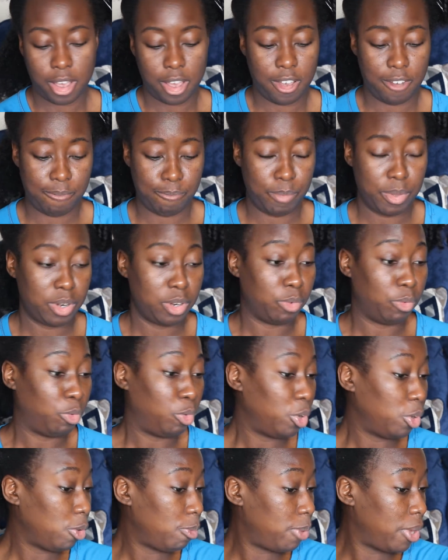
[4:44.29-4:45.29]
I've been a
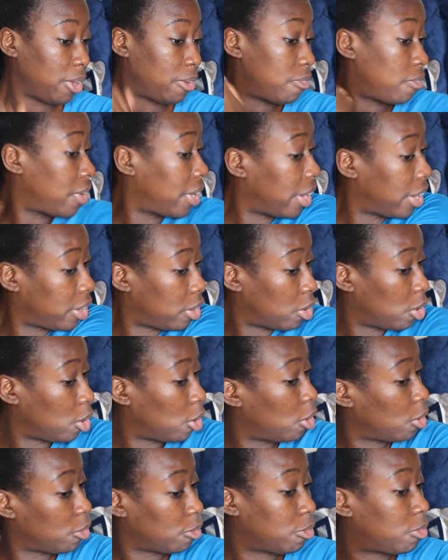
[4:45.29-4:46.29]
real big fan
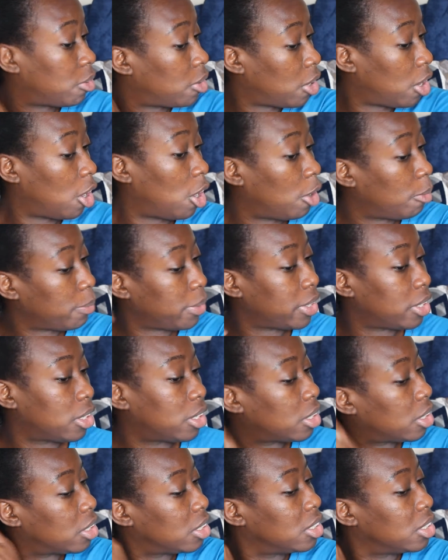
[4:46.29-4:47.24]
of almond